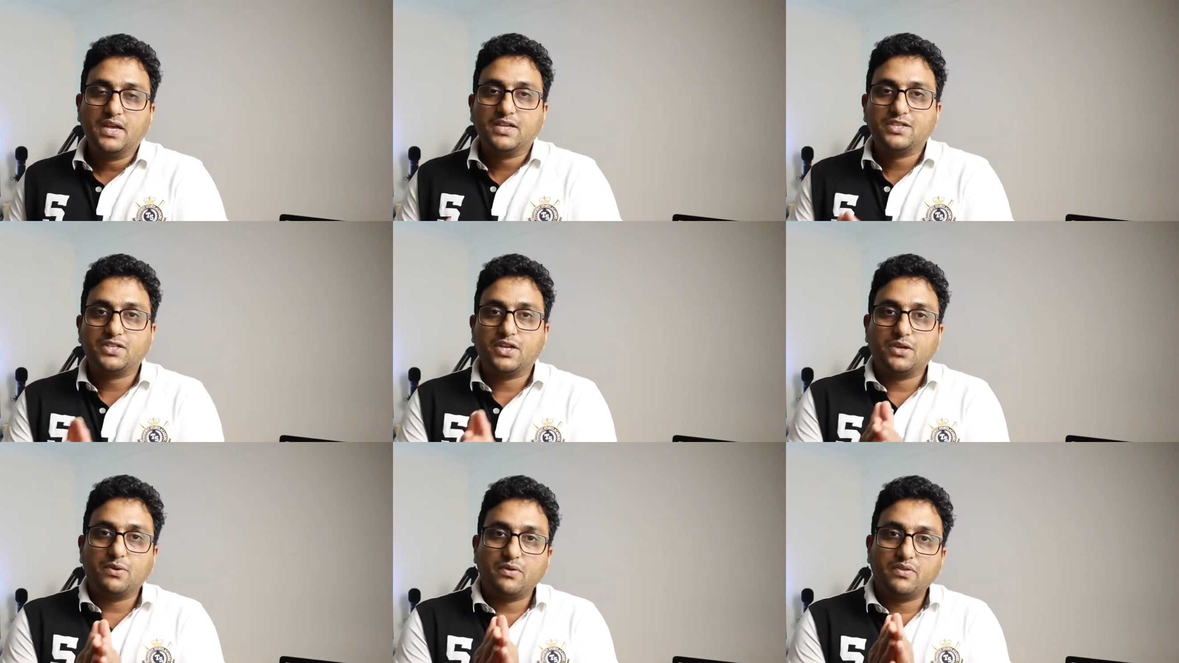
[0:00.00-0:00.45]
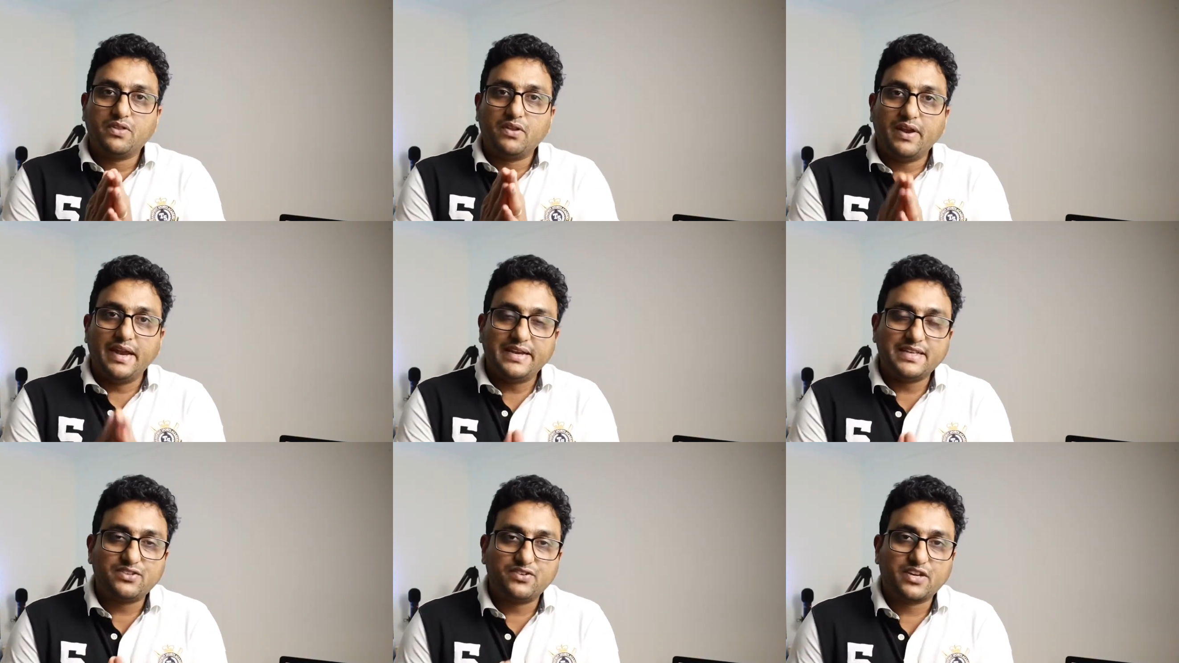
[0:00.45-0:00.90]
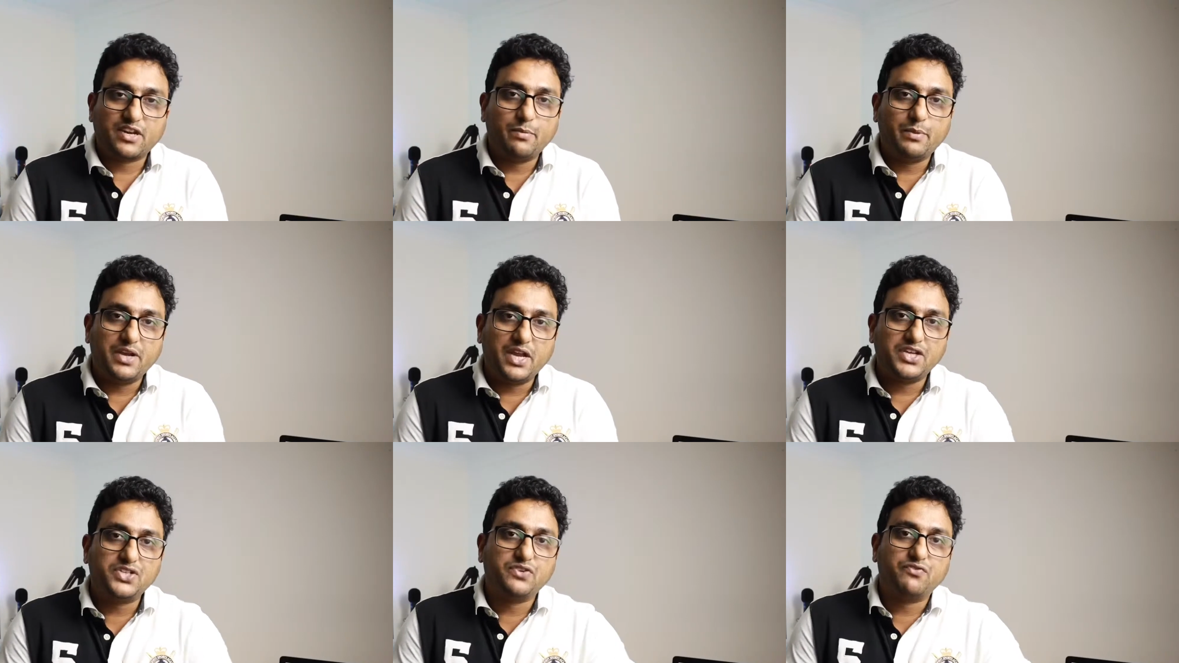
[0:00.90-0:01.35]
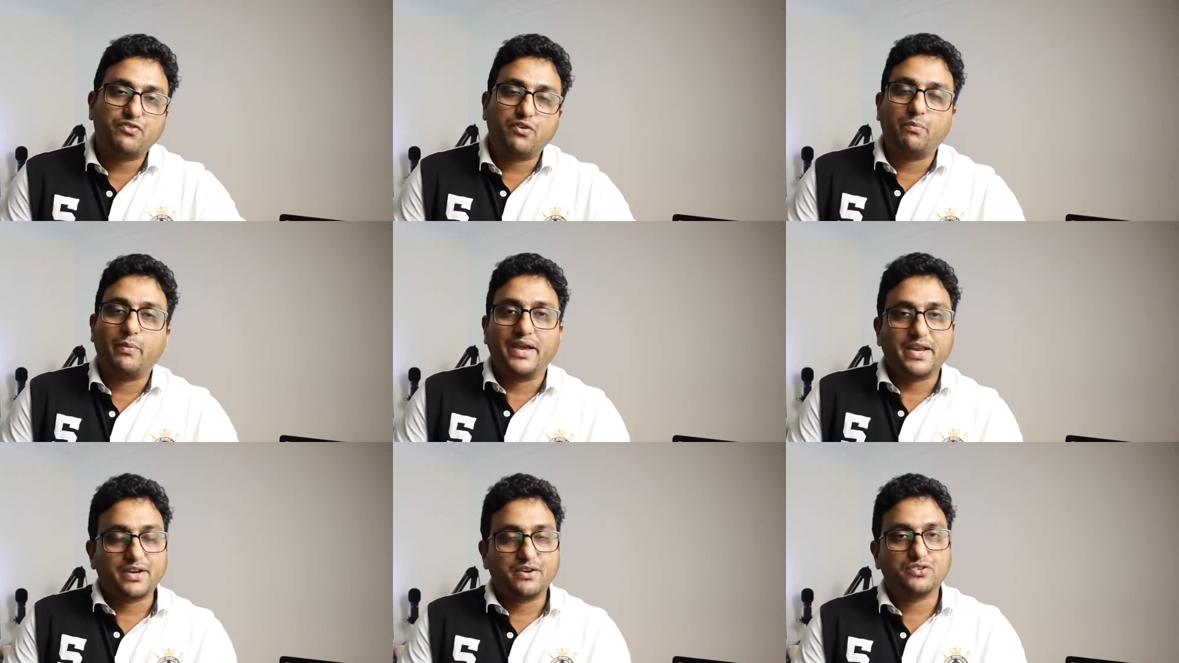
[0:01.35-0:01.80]
So the latest recommendation
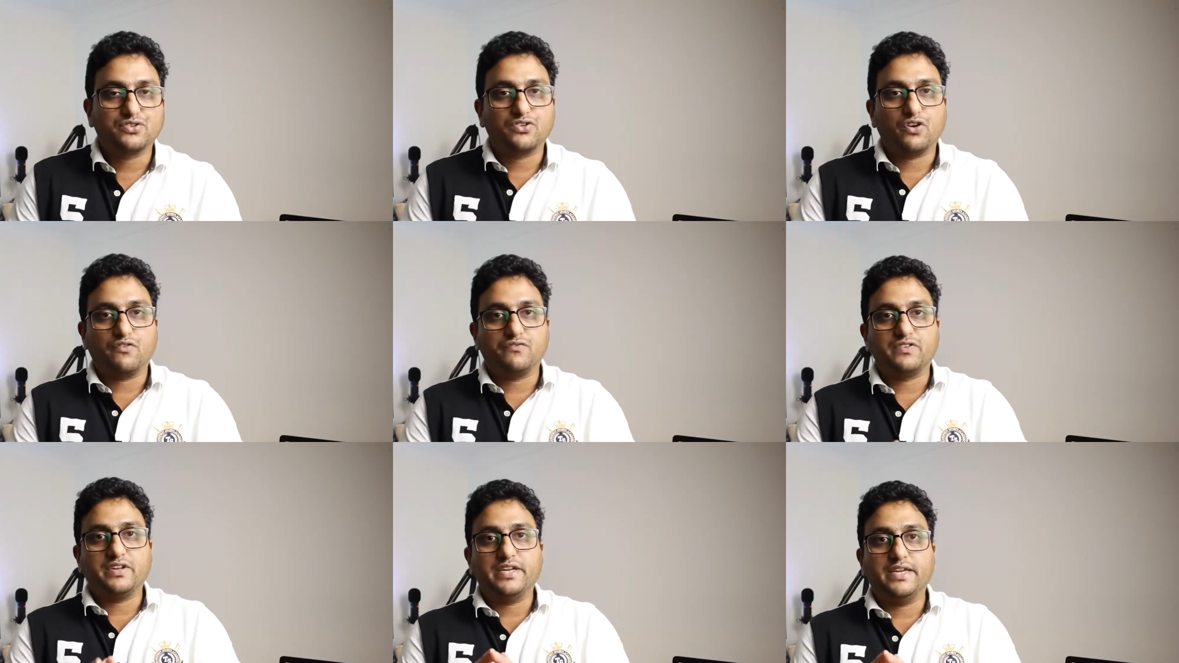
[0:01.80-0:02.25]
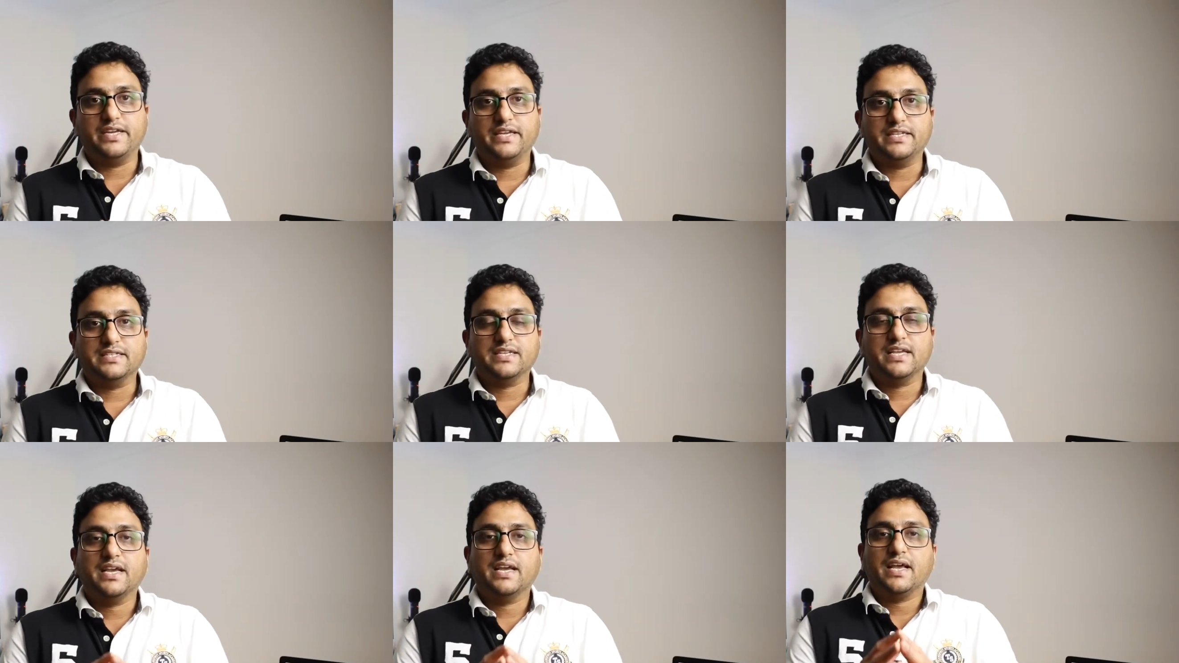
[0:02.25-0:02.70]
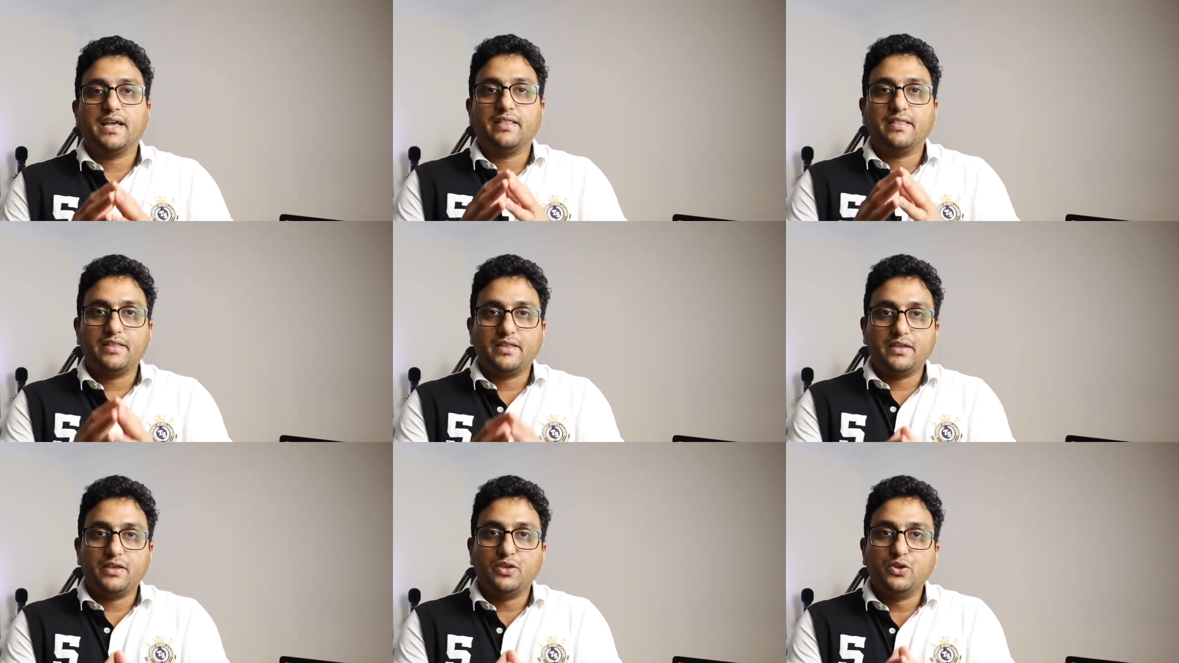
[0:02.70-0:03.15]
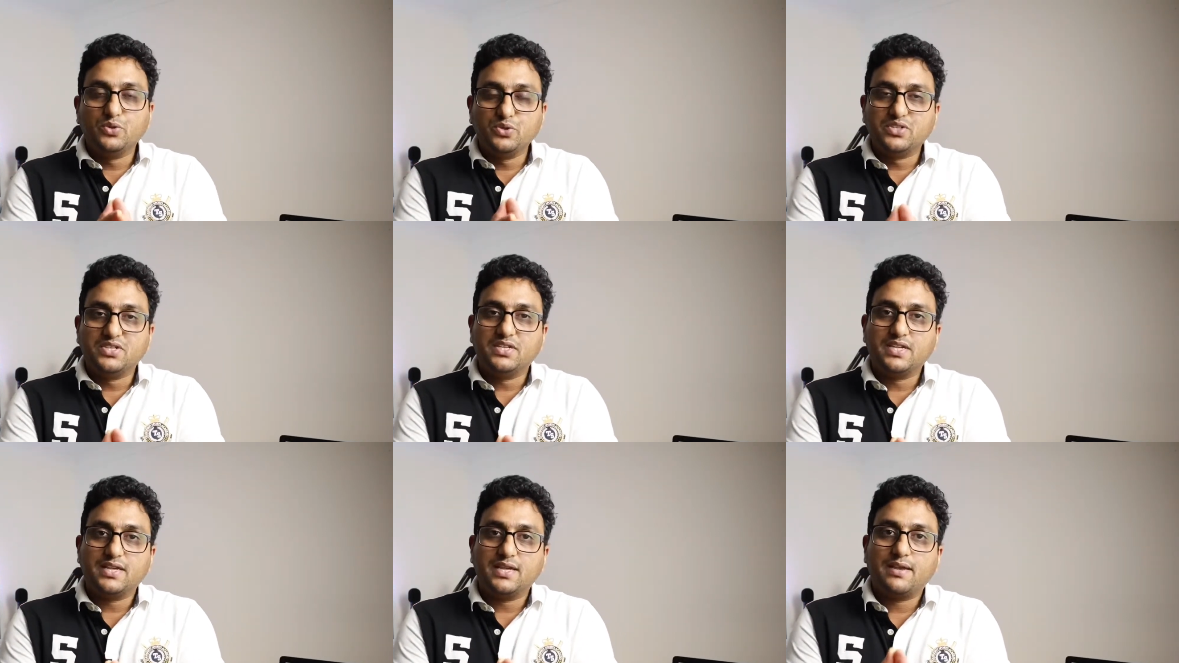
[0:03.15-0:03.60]
from Microsoft is
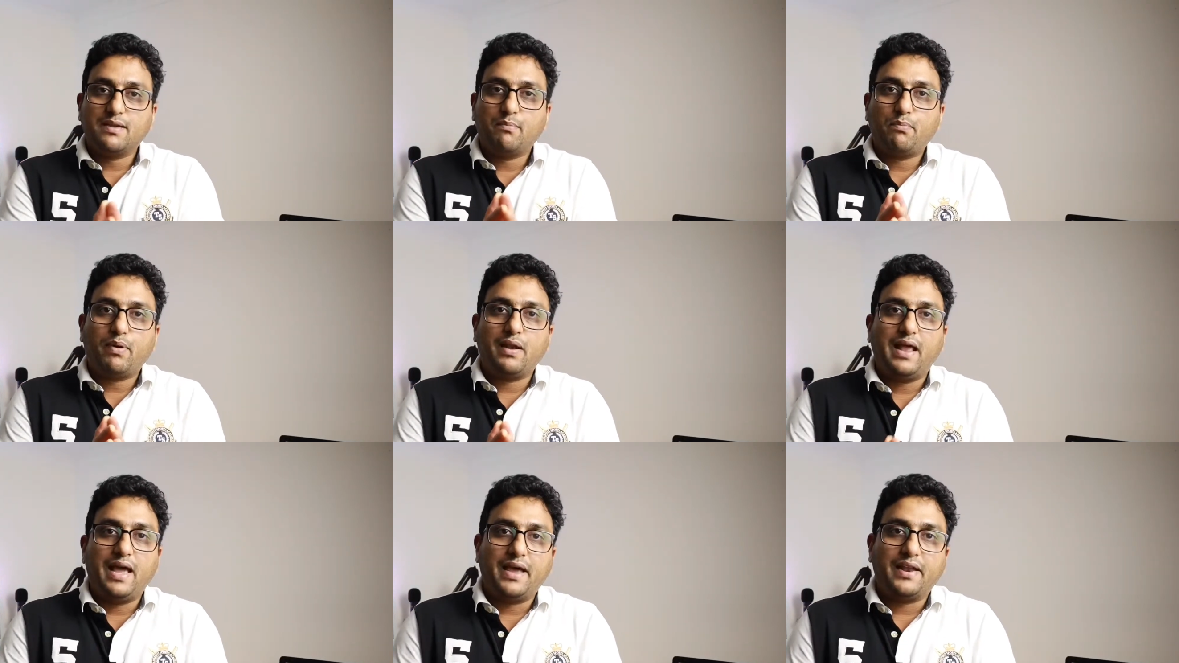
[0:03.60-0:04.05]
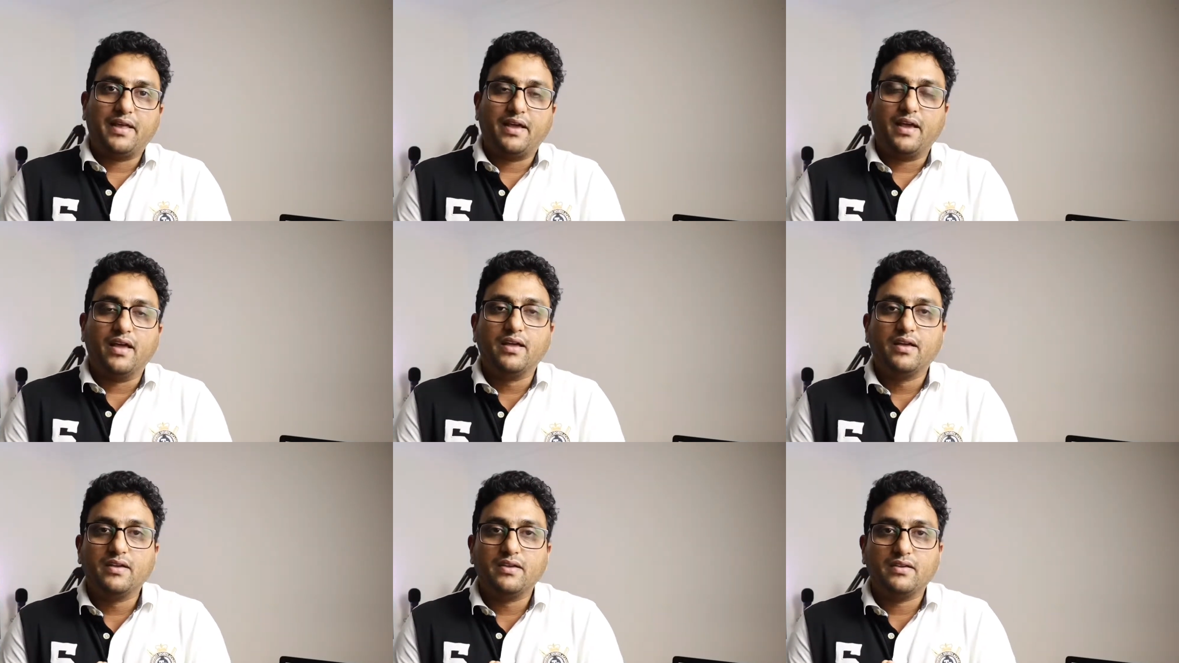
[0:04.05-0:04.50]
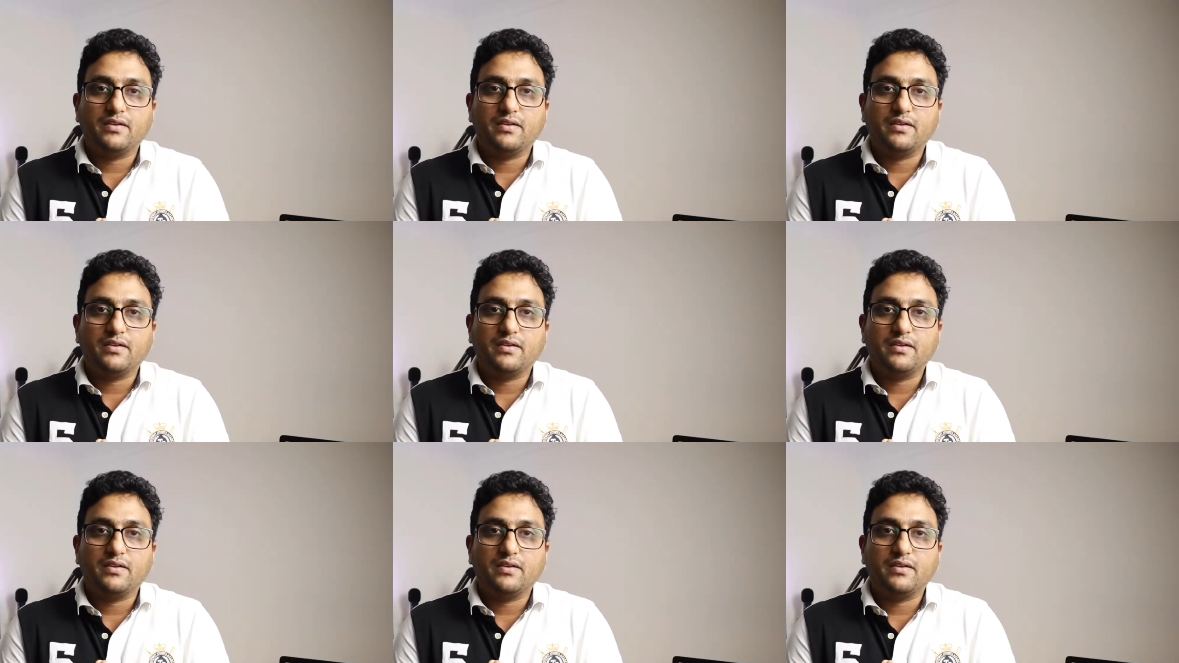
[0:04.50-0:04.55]
use Planner,